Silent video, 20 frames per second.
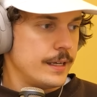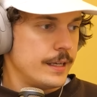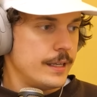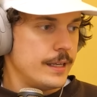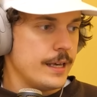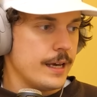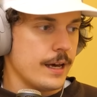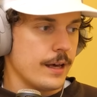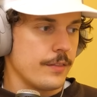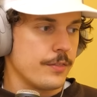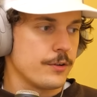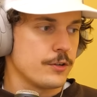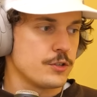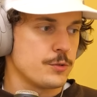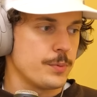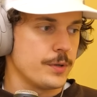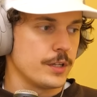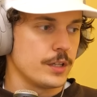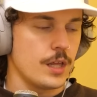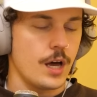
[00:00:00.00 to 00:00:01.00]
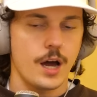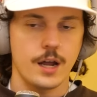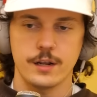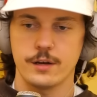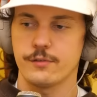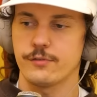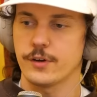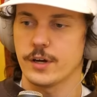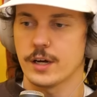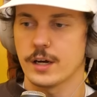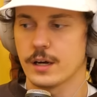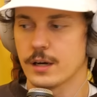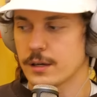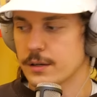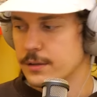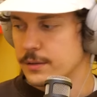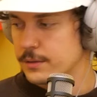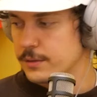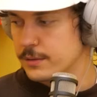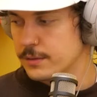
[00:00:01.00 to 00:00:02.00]
yeah, there's been a lot of
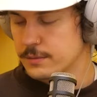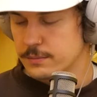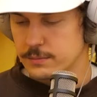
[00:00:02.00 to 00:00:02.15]
sort